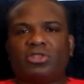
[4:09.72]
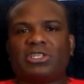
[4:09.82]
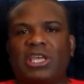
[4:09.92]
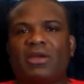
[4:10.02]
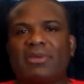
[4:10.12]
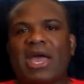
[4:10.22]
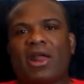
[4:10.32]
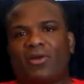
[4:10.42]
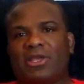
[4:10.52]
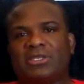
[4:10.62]
just hear me
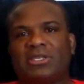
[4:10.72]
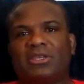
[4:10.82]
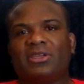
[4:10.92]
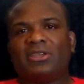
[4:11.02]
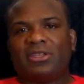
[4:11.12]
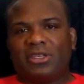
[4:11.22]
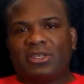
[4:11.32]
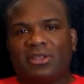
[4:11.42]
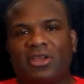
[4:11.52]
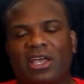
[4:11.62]
out on this.
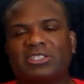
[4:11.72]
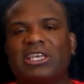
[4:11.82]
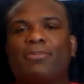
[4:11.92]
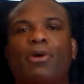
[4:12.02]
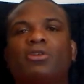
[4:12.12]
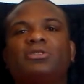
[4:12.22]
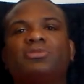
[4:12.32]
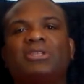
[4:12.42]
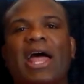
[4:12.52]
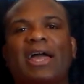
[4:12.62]
Cut CM Punk
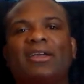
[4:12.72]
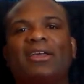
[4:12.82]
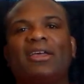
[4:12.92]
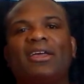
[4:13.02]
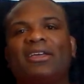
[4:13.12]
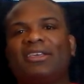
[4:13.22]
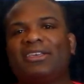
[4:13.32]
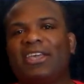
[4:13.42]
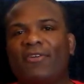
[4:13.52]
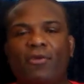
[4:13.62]
some slack,
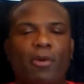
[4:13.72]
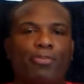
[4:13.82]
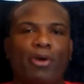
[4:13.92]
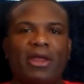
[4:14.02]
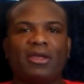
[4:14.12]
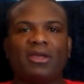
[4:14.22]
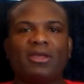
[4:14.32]
give him a break,